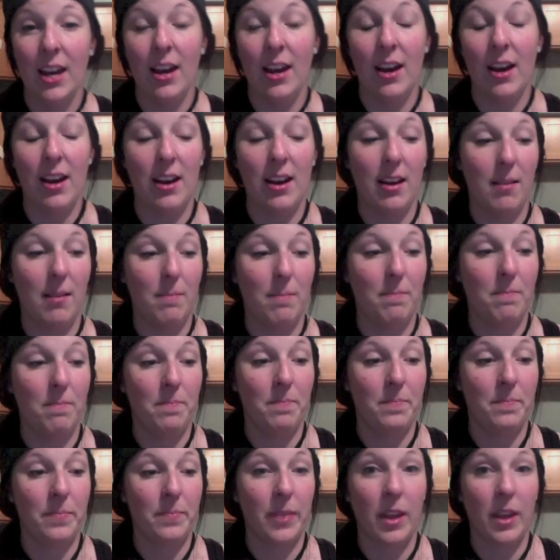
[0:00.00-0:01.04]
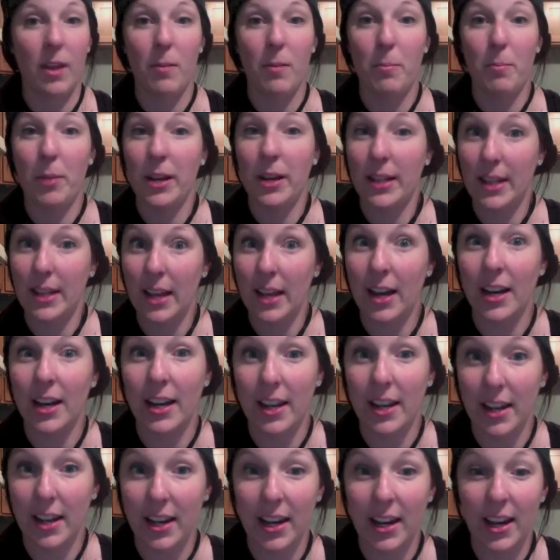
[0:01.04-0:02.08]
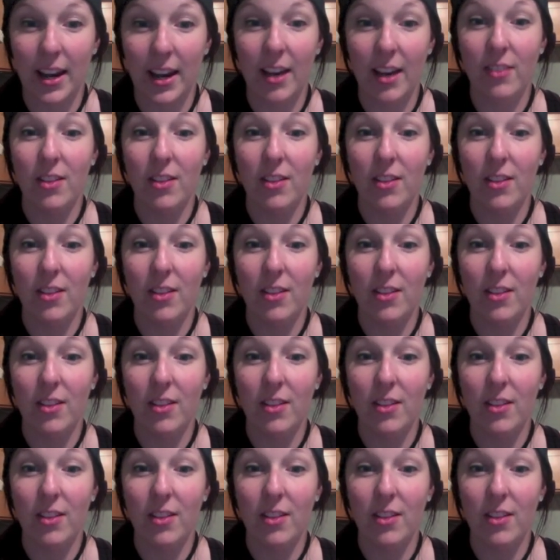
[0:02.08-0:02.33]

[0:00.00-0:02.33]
But a